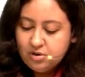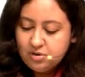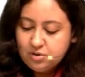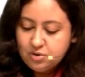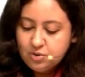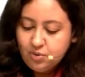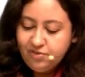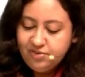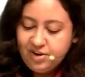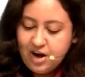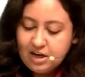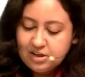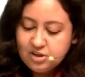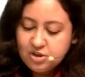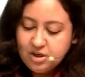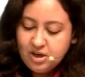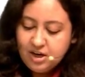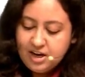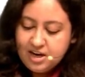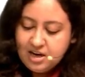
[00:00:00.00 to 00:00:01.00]
So
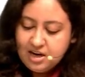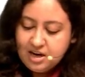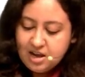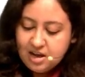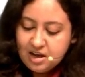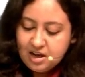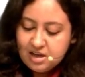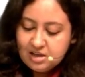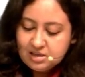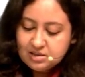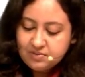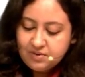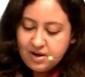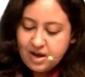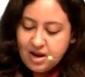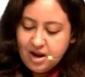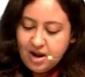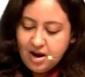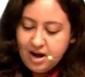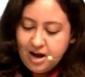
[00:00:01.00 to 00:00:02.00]
fracture healing is
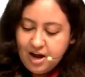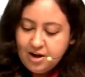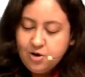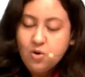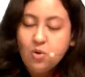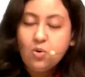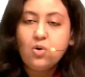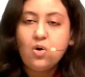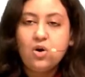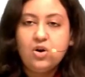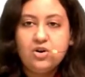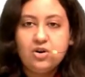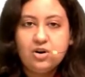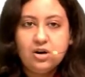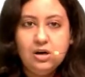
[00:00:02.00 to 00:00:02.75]
via endochondral.